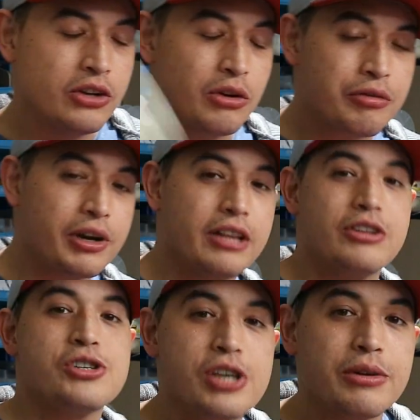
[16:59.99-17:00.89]
Don't forget
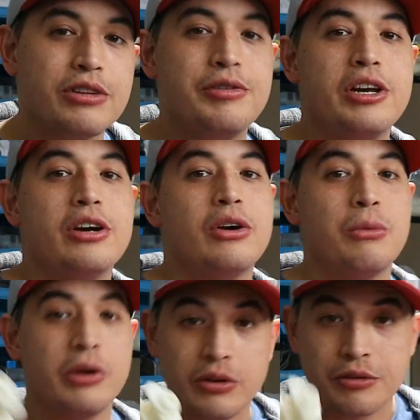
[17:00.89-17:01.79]
to share this video
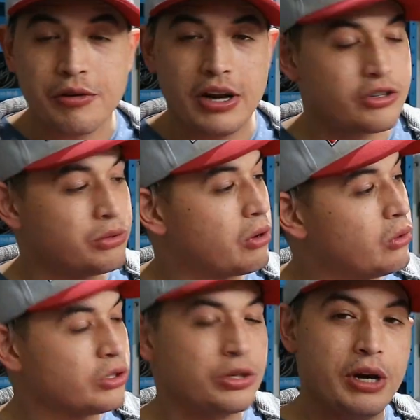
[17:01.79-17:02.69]
with your friends who are
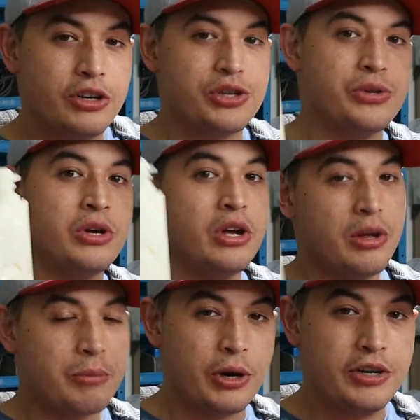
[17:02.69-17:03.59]
also into
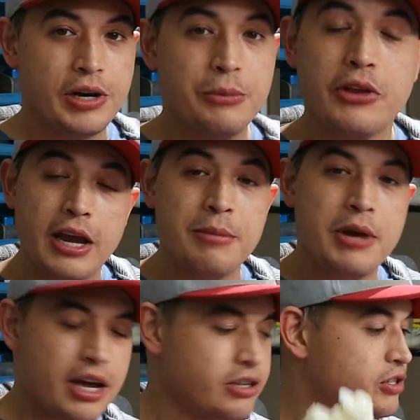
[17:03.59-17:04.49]
printing
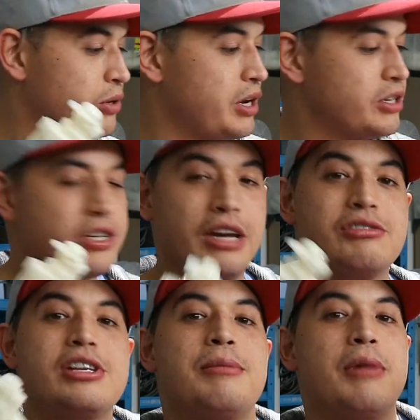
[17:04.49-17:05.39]
ABS so that it
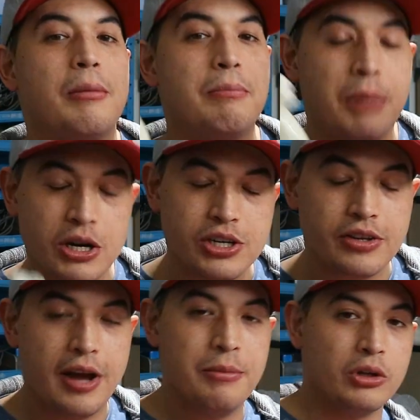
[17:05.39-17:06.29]
saves them a bunch of
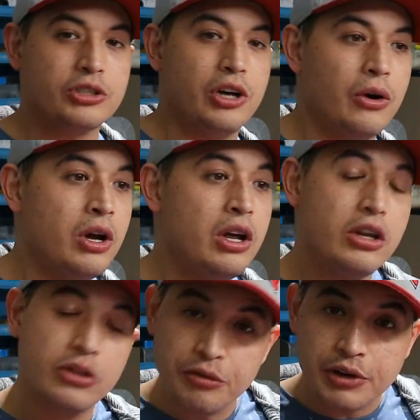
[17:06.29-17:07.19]
time also.
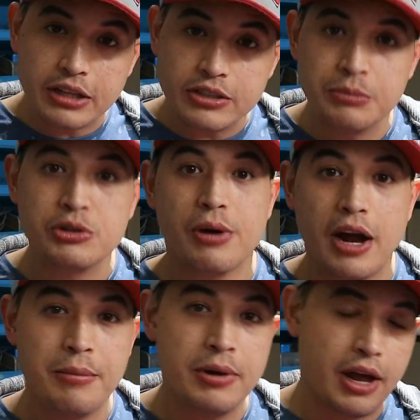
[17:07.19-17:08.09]
Don't forget to
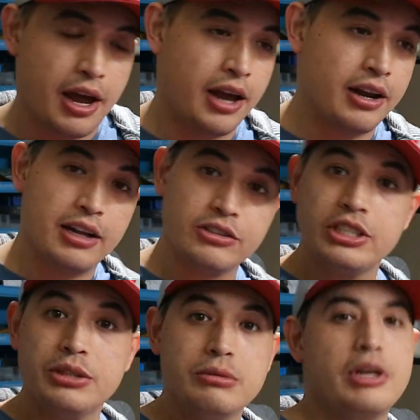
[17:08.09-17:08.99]
subscribe and I'll
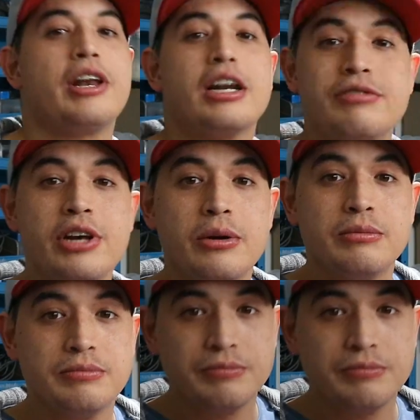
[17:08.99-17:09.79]
see you in the next video.